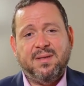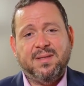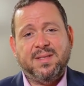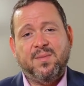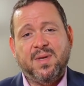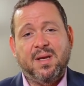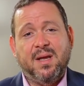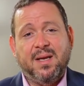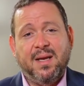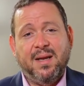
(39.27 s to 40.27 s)
in something
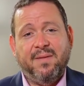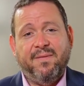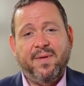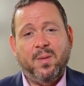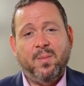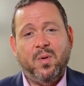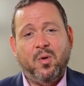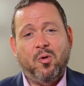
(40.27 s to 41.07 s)
like cling film